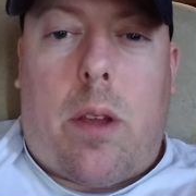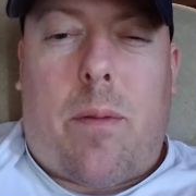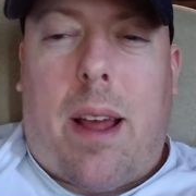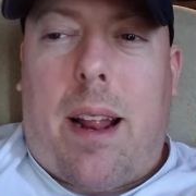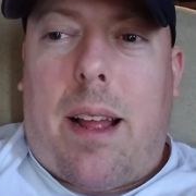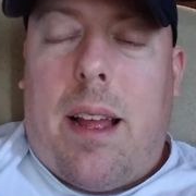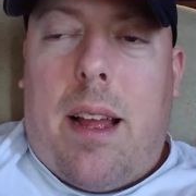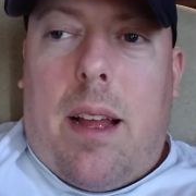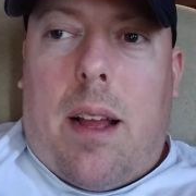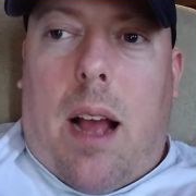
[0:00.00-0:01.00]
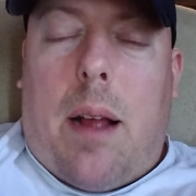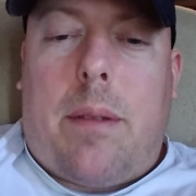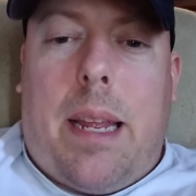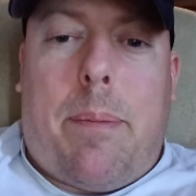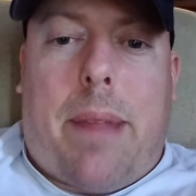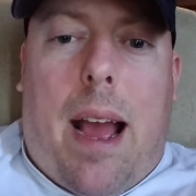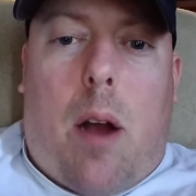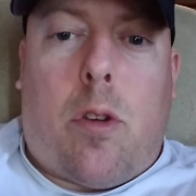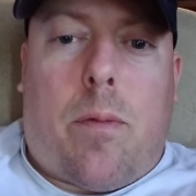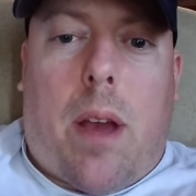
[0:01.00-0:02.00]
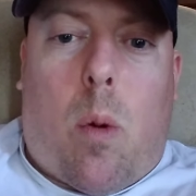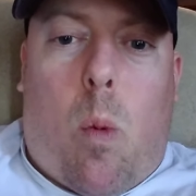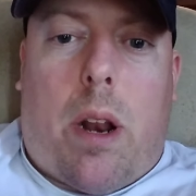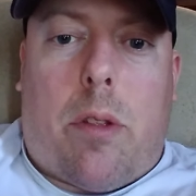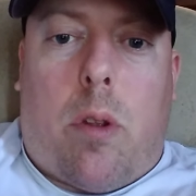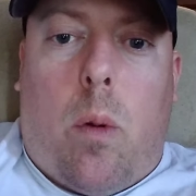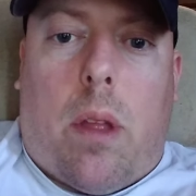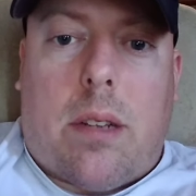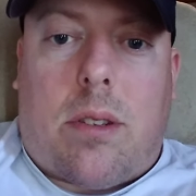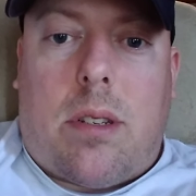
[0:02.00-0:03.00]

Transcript: You've got to, deep down, you've got to want to do this.